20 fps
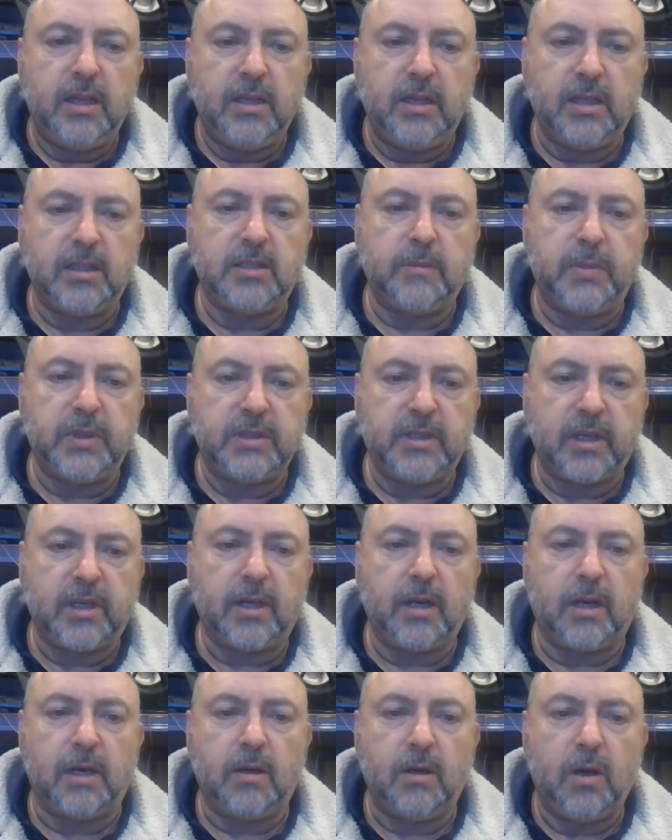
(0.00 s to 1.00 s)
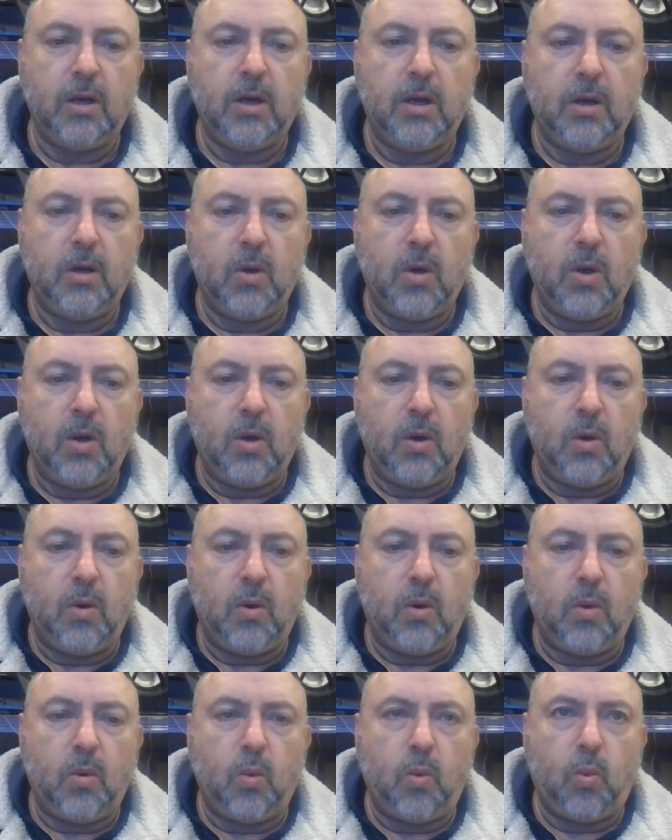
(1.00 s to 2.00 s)
There's a particular
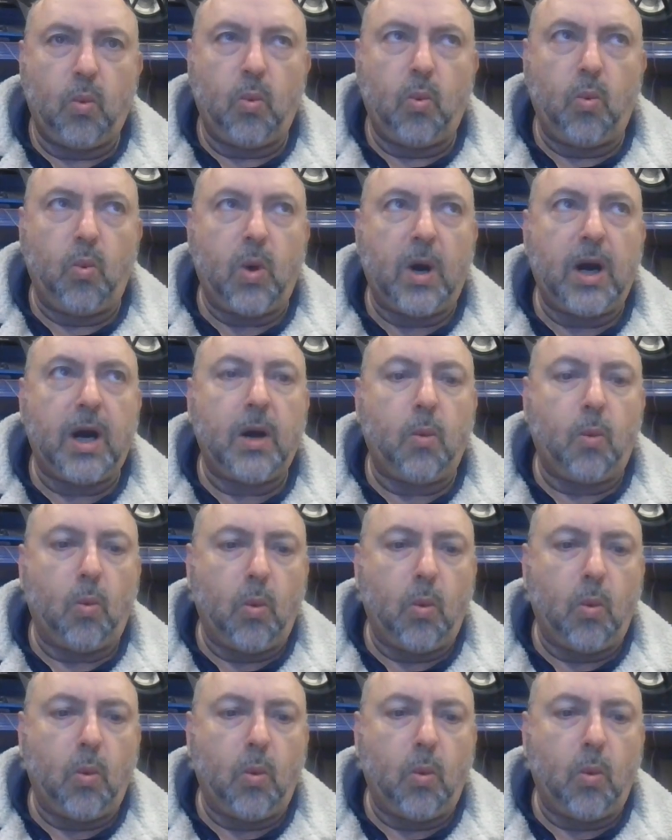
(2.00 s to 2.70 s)
wah